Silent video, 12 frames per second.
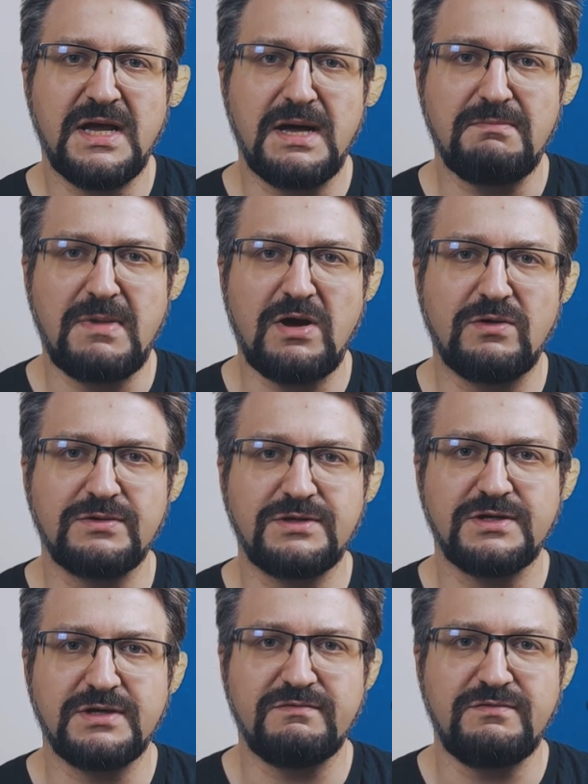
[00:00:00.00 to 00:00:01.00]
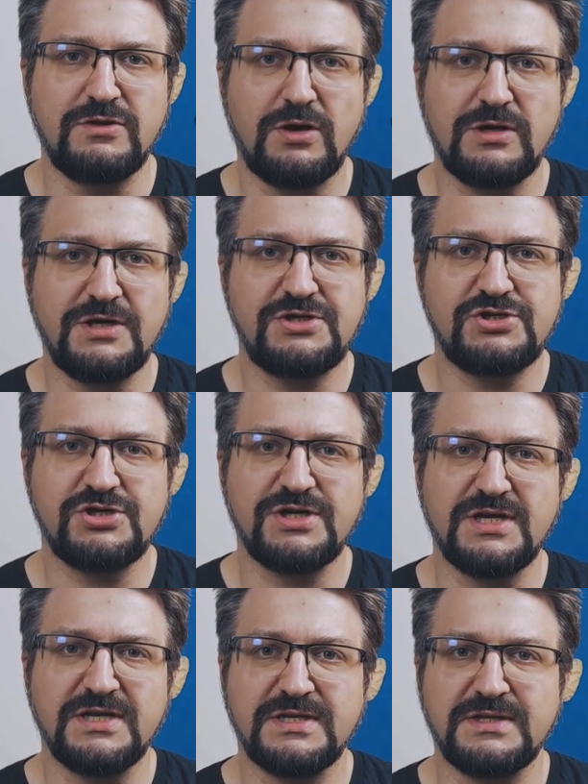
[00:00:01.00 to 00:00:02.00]
amount of knowledge
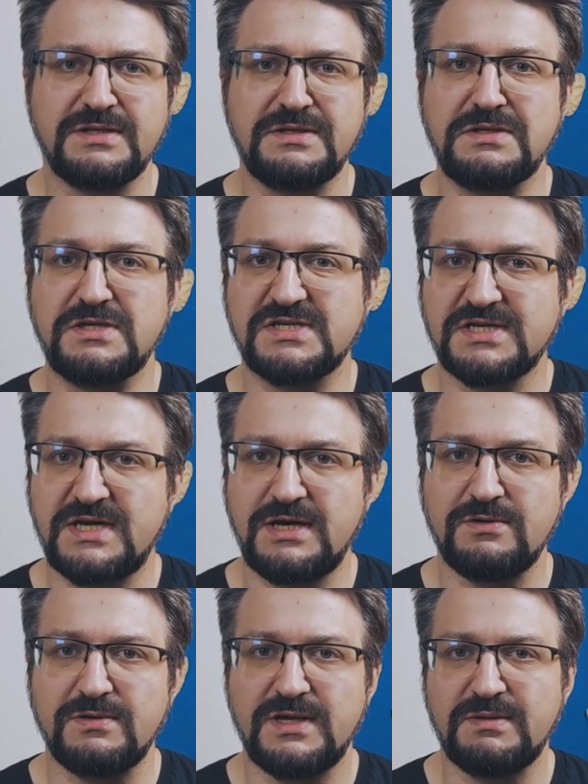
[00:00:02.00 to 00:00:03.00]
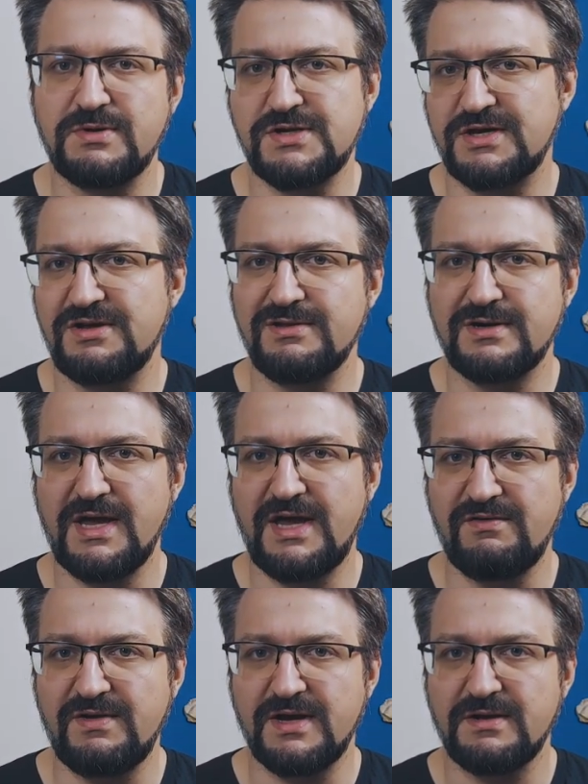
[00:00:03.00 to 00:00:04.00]
and skill in a particular
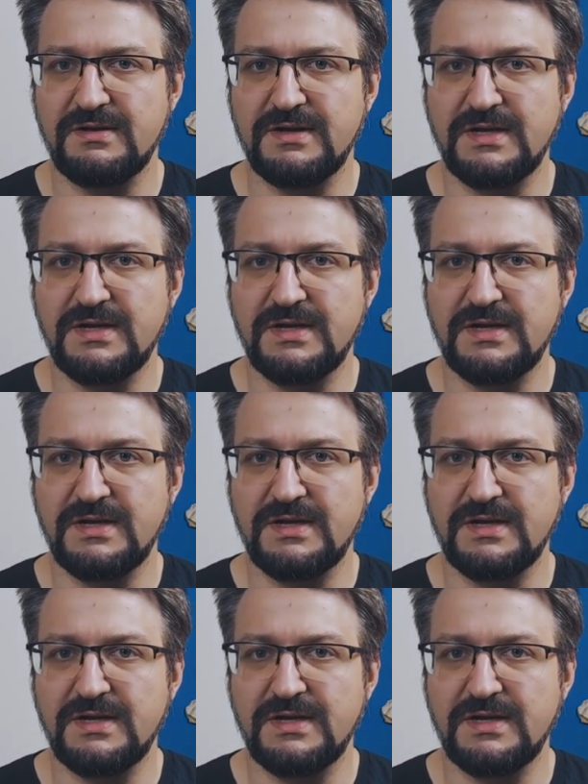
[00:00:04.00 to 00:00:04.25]
area.